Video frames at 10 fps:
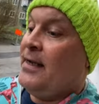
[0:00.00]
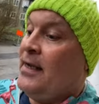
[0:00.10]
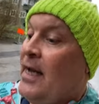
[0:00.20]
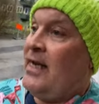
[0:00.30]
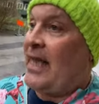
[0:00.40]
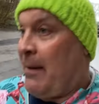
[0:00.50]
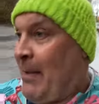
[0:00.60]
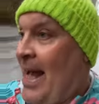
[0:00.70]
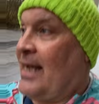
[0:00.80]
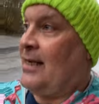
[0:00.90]
and he came
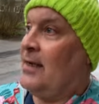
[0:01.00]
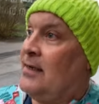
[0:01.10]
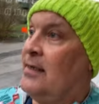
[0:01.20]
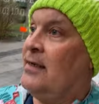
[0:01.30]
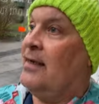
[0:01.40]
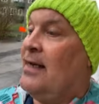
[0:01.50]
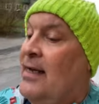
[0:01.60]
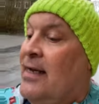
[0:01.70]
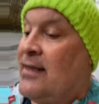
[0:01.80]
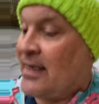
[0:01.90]
back.
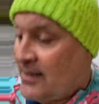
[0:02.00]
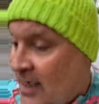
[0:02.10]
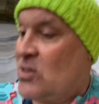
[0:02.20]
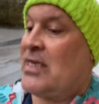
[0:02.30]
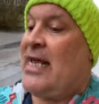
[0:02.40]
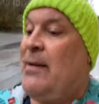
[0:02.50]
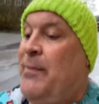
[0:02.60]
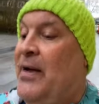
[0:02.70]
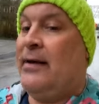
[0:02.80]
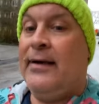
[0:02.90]
And then I tried to sleep,
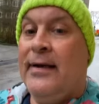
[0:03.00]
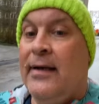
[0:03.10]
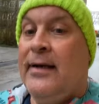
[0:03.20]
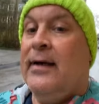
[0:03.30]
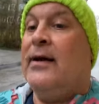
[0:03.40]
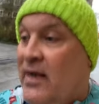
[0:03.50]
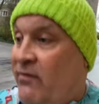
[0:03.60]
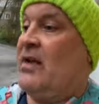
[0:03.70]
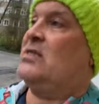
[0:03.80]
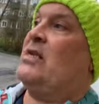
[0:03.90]
and then I
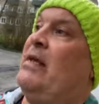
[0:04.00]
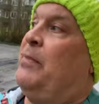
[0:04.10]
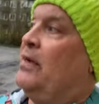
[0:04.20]
fell asleep.